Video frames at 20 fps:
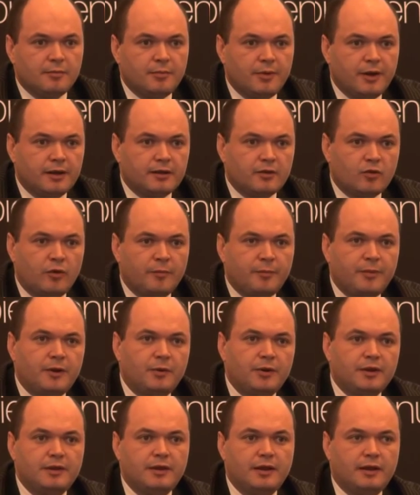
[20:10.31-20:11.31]
but
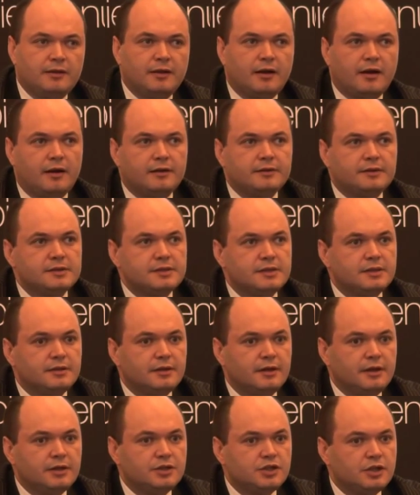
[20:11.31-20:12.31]
compared with the other countries in
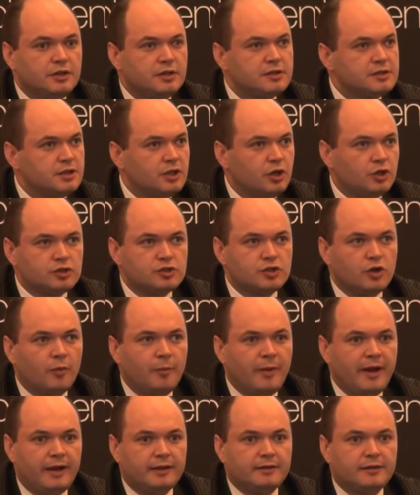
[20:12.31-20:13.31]
the region, it's not so
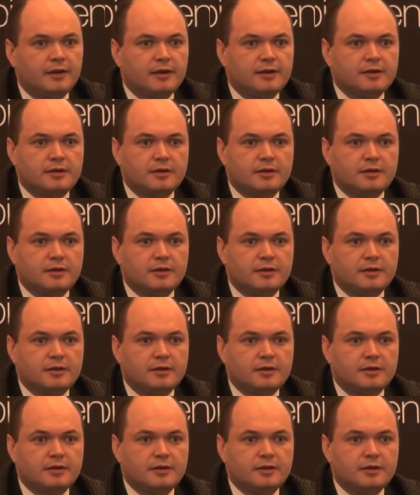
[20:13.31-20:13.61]
bad.